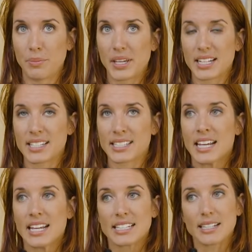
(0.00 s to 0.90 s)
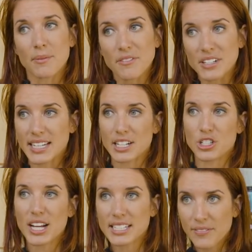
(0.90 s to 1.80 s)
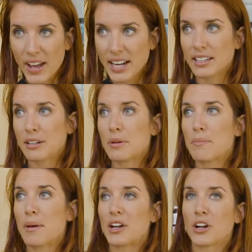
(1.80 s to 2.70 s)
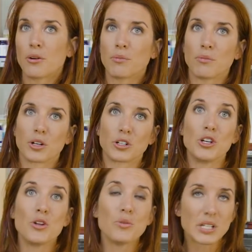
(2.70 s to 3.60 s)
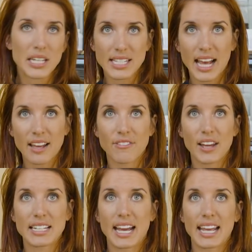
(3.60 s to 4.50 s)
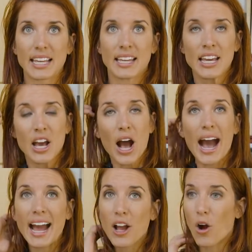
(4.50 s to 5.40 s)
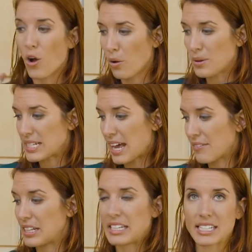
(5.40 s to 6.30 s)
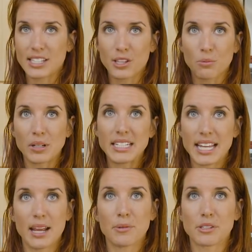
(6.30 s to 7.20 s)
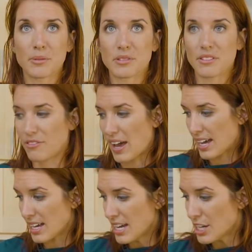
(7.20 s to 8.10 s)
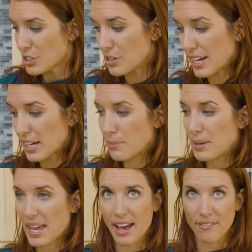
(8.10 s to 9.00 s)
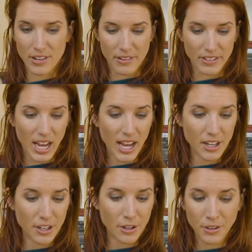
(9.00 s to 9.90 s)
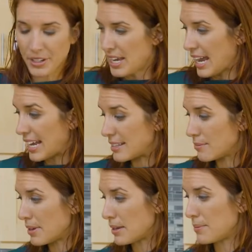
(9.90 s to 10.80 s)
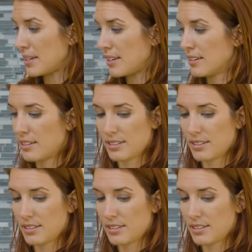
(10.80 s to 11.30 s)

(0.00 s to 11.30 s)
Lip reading: because some of us digest fat a little bit better. We're new to this high fat diet. I always have at least 3 tablespoons of fat. So that could be half an avocado and then maybe